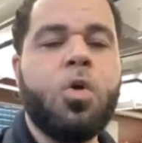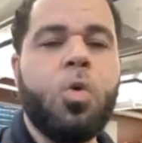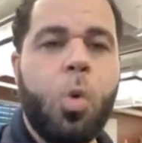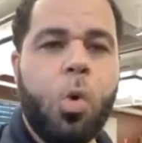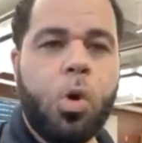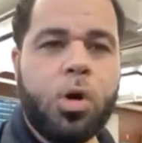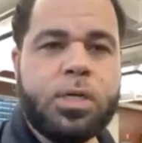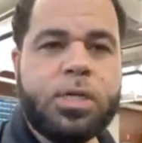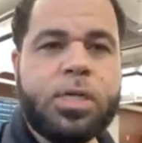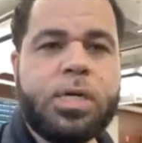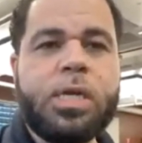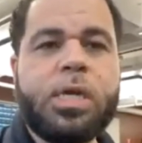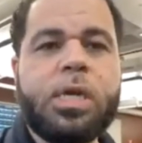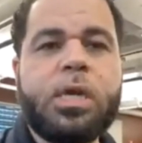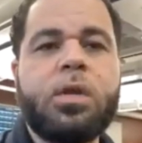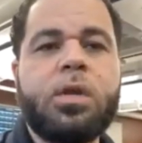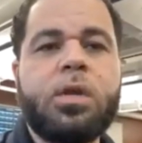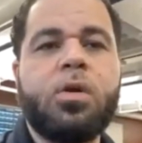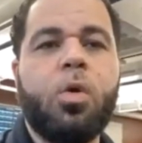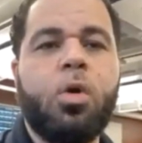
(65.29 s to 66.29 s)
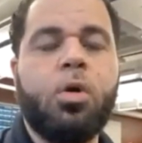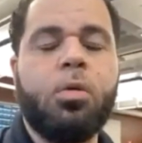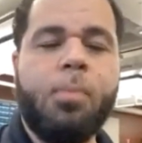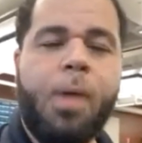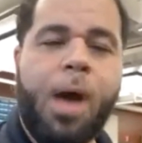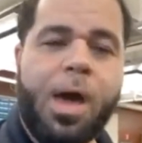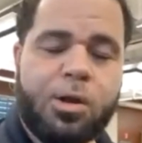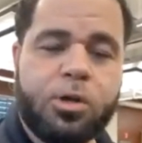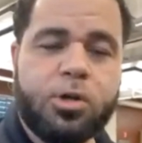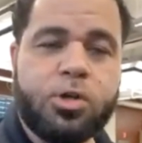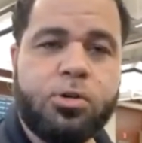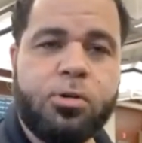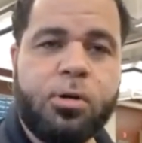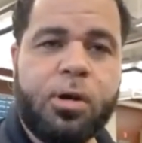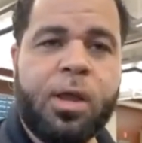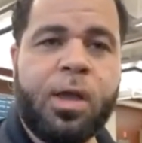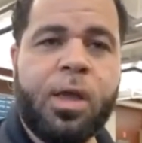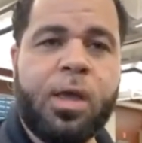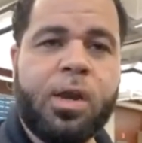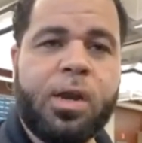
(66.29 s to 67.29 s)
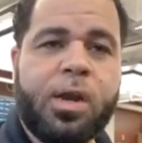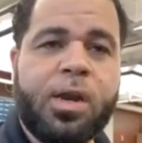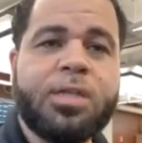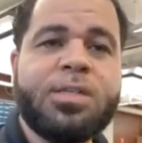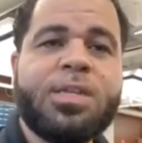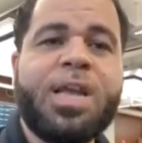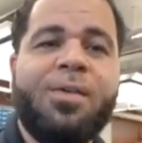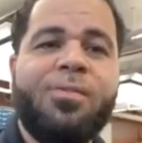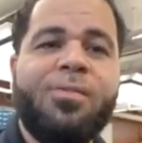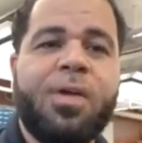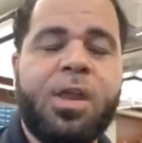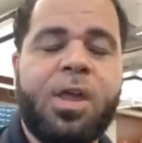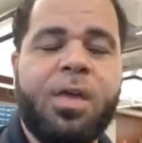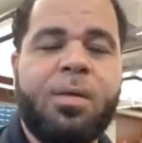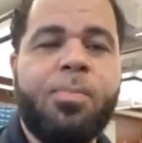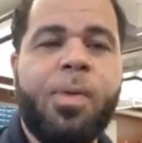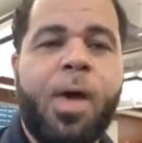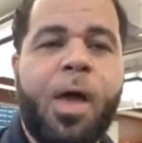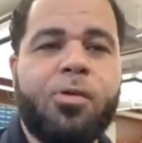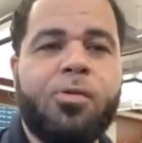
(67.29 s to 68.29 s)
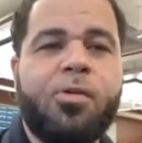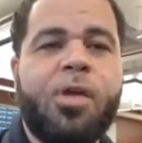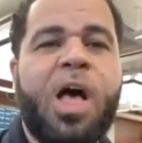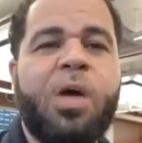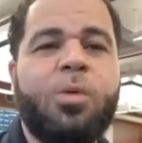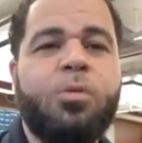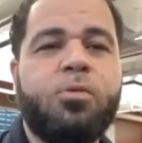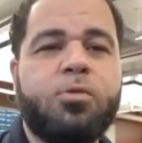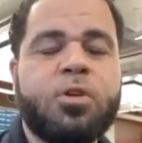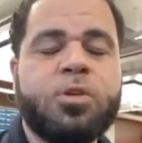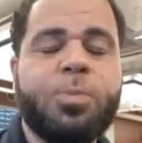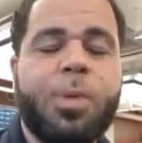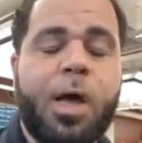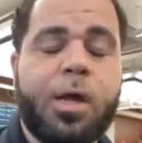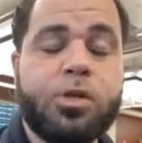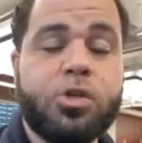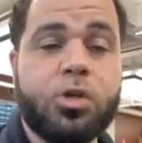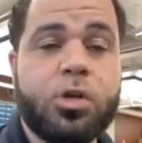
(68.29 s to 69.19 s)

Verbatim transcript: quarantine or monitoring, and it is having an impact on how we respond to